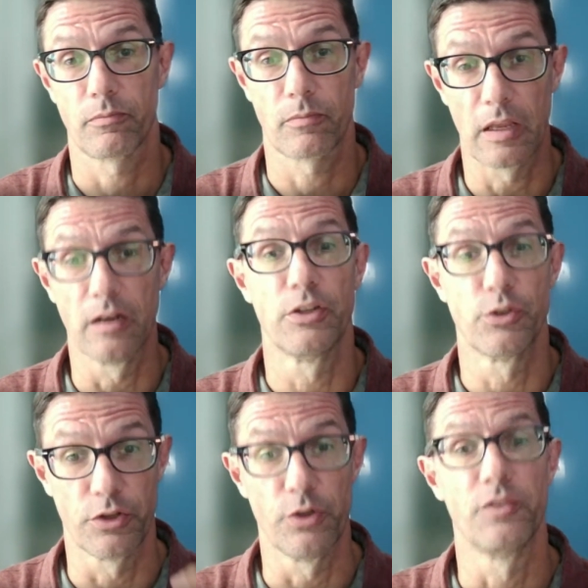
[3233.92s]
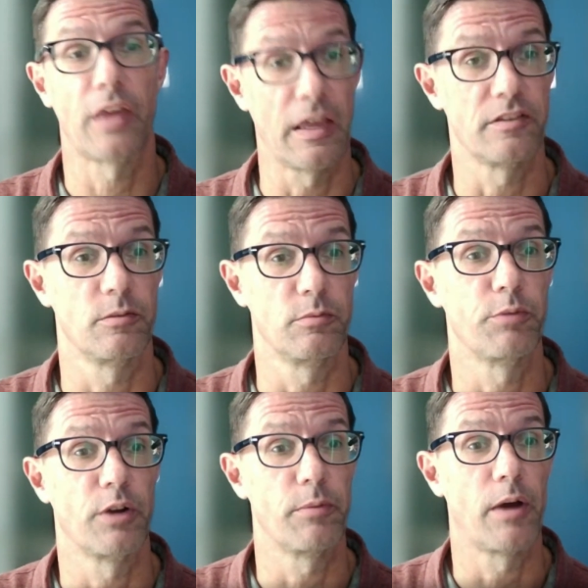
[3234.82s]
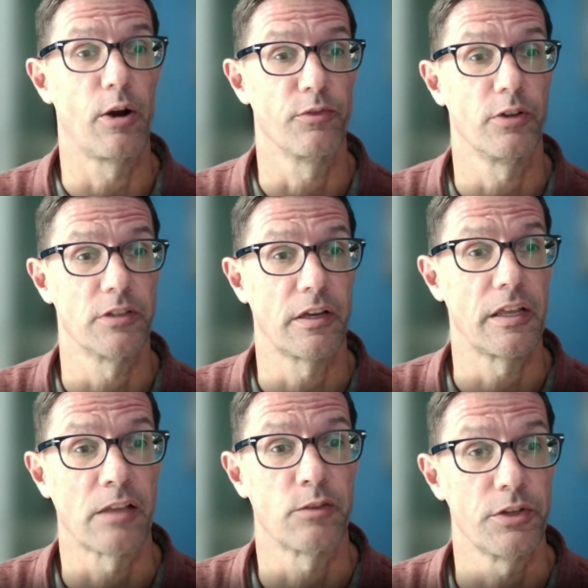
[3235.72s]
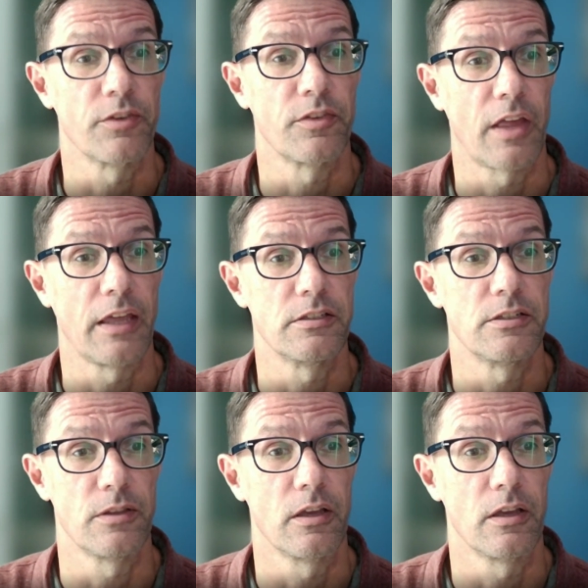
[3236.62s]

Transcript: individual use cases will be pretty powerful to connect what you're saying to the.